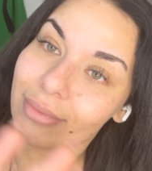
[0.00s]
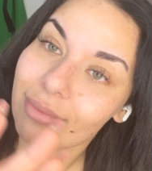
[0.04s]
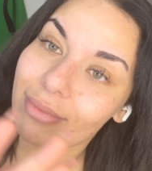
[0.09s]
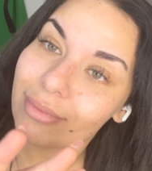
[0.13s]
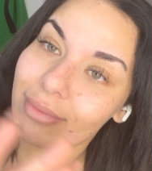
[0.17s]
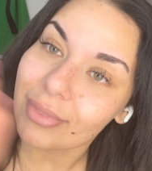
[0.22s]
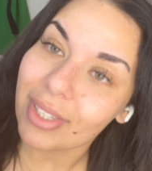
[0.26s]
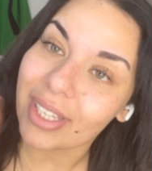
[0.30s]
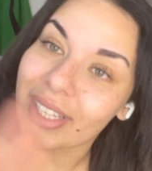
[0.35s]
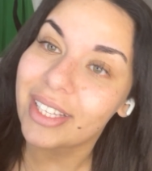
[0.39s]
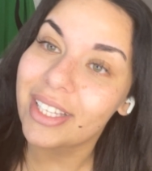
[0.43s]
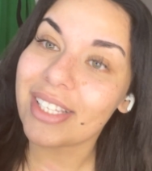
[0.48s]

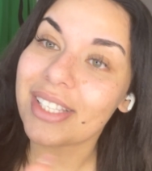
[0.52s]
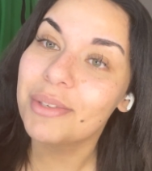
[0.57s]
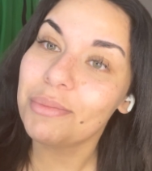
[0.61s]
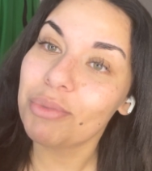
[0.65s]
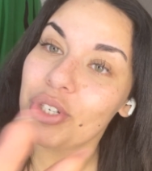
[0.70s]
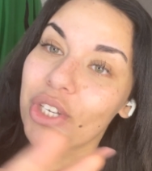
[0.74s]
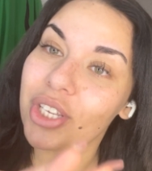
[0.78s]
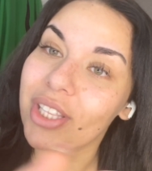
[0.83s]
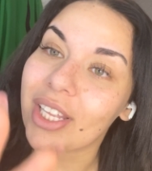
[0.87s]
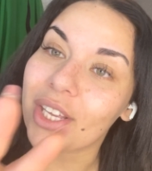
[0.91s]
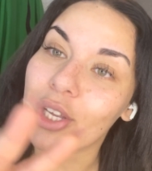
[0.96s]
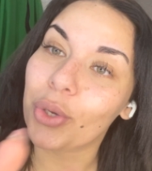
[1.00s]
Like, this some
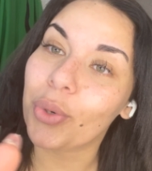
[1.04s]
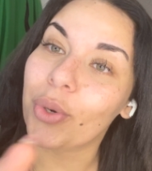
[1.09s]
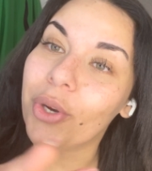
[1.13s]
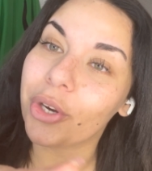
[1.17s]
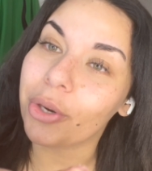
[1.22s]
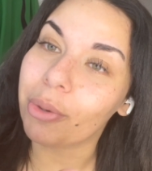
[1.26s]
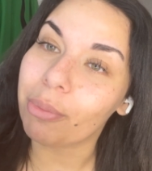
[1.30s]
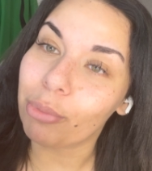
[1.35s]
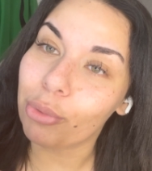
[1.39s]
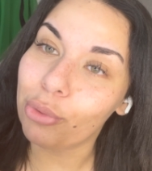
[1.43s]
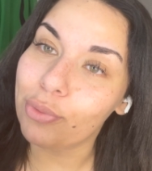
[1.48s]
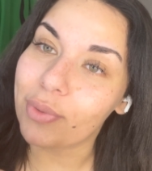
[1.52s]
shit that you hear
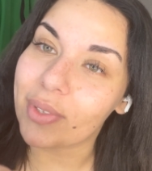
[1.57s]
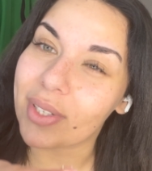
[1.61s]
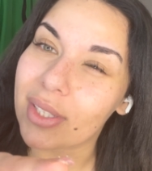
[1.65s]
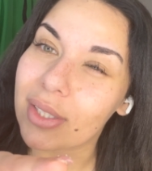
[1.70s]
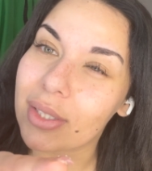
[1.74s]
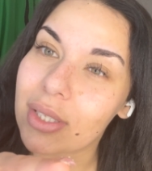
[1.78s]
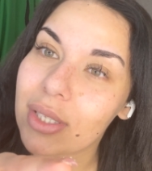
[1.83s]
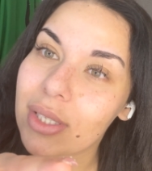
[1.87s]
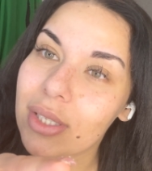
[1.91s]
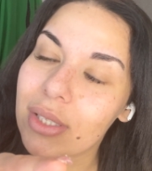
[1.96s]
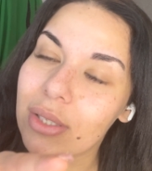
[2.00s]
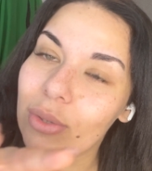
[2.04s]
in
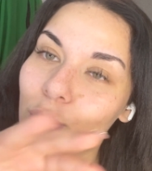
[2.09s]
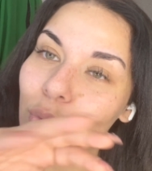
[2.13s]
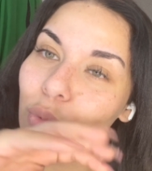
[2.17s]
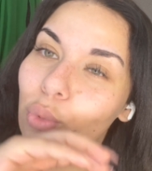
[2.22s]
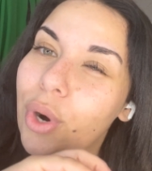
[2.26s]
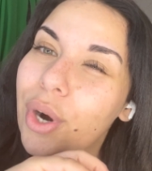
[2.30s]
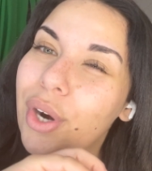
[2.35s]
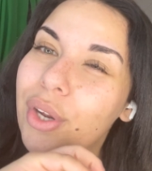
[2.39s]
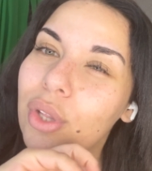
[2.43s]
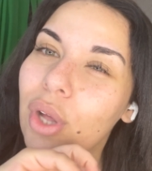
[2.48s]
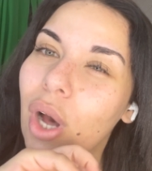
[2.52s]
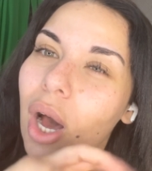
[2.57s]
movies. What
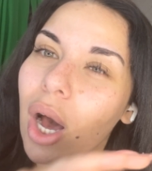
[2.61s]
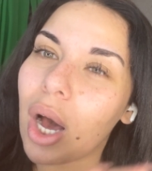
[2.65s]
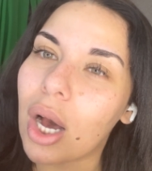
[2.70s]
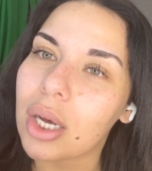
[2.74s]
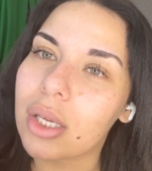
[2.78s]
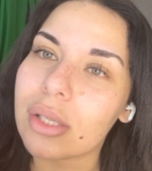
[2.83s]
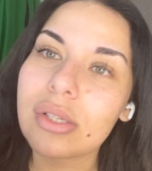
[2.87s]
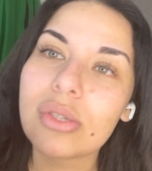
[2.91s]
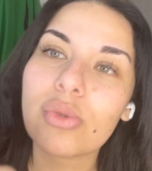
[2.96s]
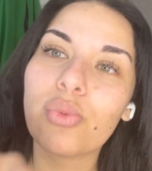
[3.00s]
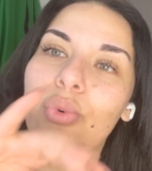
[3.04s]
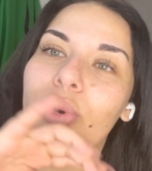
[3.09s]
are the
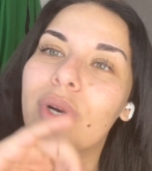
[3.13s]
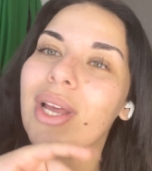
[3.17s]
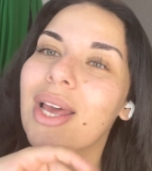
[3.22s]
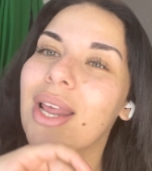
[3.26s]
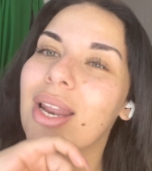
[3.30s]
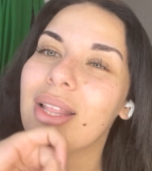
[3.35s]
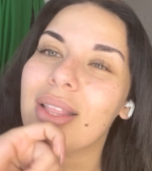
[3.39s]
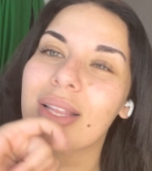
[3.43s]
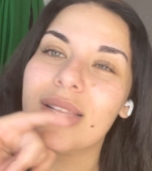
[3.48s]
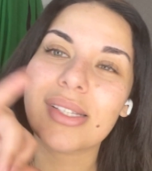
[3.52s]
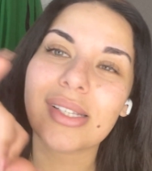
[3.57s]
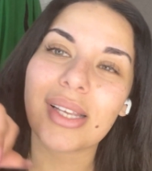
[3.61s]
odds? We're not
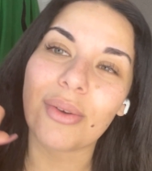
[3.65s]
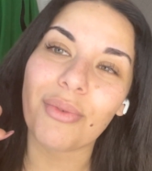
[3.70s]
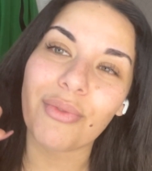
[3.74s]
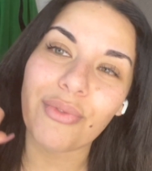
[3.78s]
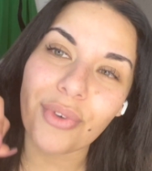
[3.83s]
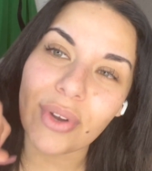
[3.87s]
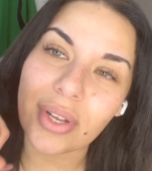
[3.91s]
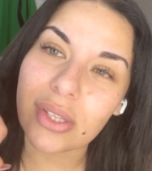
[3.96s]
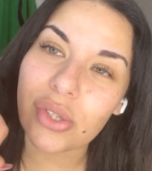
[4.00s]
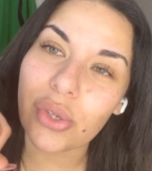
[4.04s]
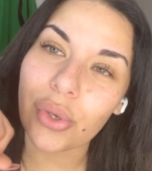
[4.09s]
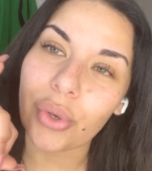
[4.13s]
in the same
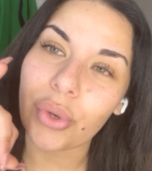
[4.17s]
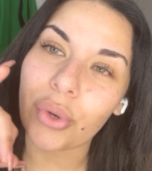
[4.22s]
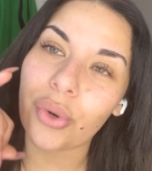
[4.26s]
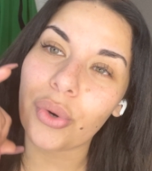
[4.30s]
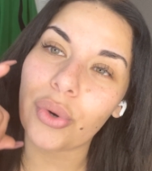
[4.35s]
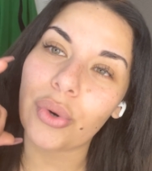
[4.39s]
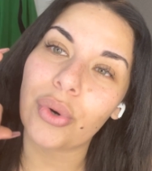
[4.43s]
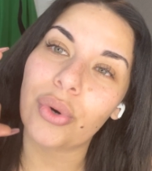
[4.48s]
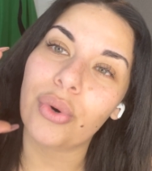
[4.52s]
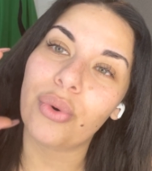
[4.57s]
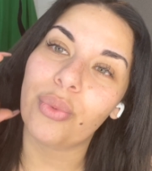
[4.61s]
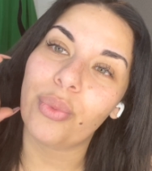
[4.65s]
friend
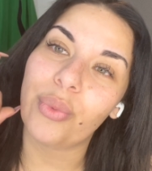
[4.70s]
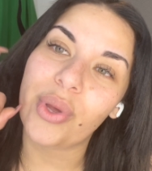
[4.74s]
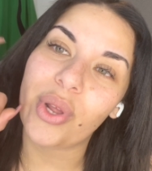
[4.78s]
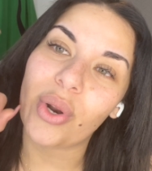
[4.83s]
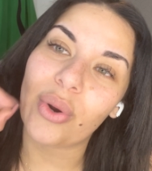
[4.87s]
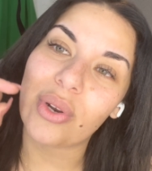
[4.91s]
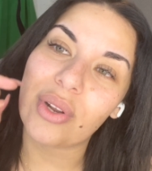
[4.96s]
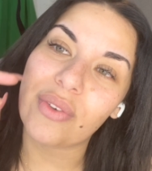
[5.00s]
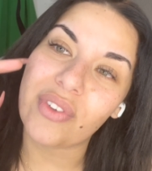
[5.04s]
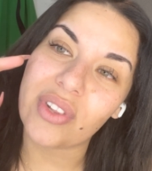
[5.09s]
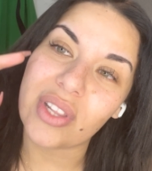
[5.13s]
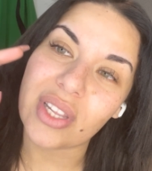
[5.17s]
circle. We don't
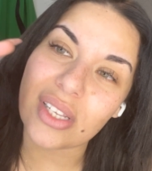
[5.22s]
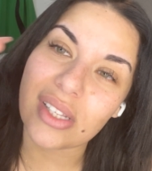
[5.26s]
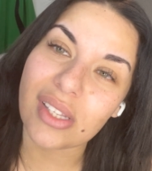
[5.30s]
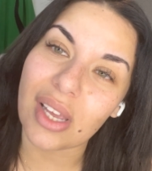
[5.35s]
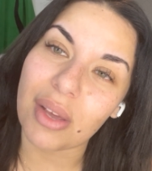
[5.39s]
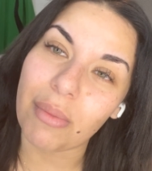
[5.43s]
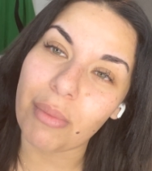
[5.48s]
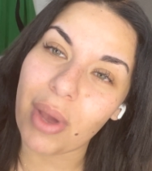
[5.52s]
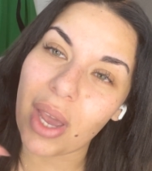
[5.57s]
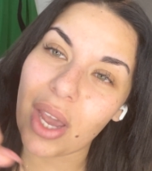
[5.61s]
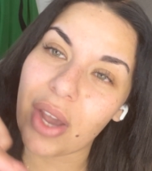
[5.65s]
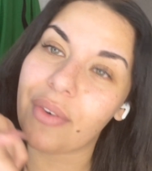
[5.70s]
live in the
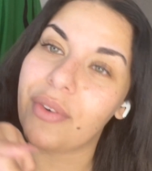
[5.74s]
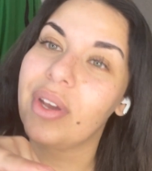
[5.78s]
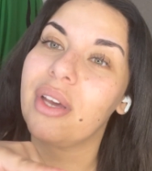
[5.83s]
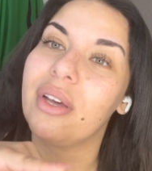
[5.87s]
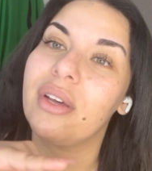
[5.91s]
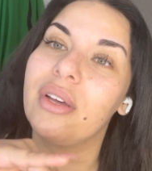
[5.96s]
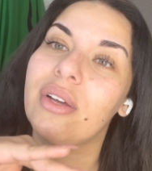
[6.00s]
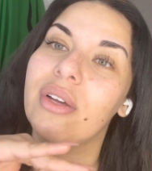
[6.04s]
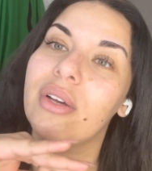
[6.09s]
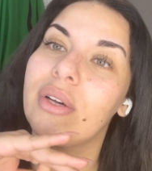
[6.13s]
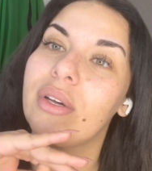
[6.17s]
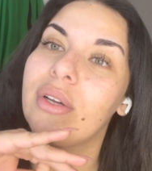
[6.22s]
same
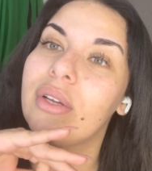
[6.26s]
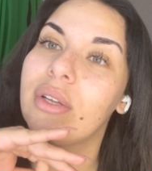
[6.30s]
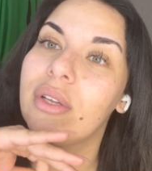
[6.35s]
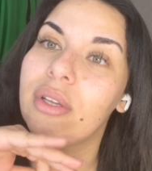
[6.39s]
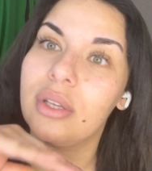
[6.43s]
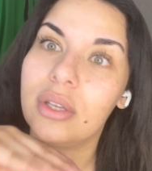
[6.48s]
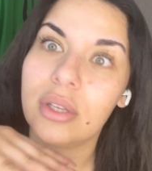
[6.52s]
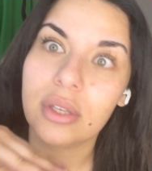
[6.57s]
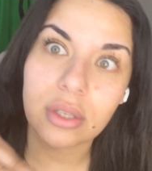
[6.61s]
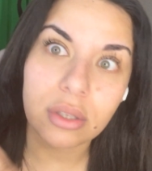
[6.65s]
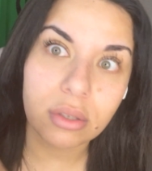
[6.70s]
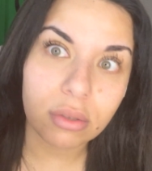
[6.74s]
area.
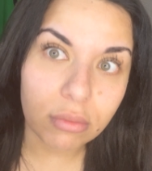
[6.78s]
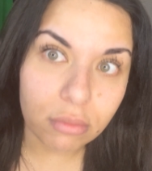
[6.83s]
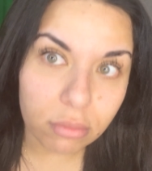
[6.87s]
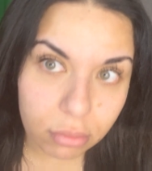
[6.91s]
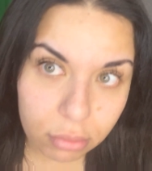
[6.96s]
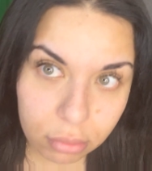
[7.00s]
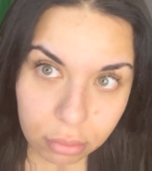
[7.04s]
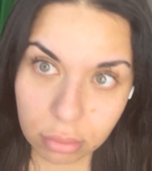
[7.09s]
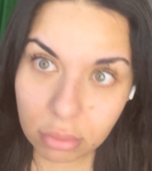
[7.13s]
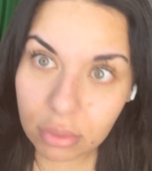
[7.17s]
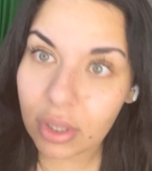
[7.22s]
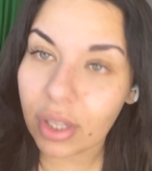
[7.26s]

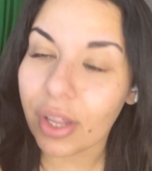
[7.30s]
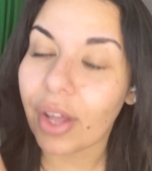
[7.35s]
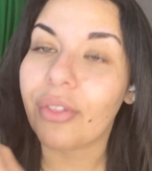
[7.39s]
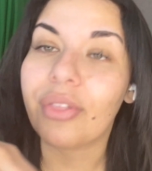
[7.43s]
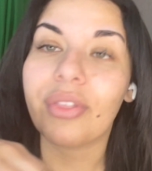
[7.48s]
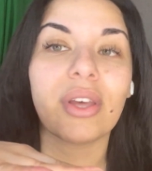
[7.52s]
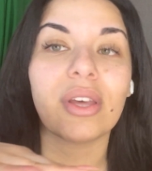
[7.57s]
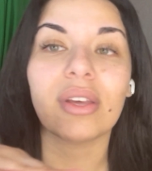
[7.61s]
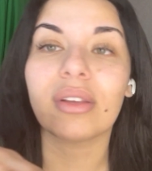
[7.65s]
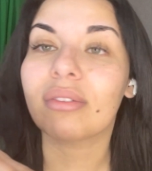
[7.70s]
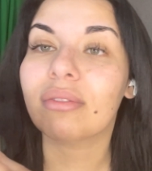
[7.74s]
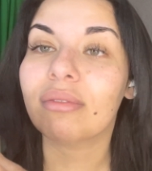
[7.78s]

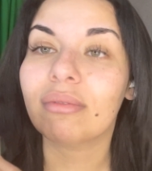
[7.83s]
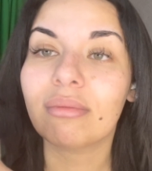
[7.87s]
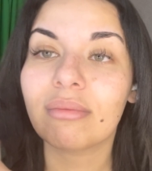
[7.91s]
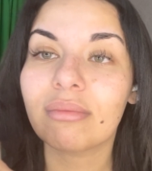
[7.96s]
Nothing.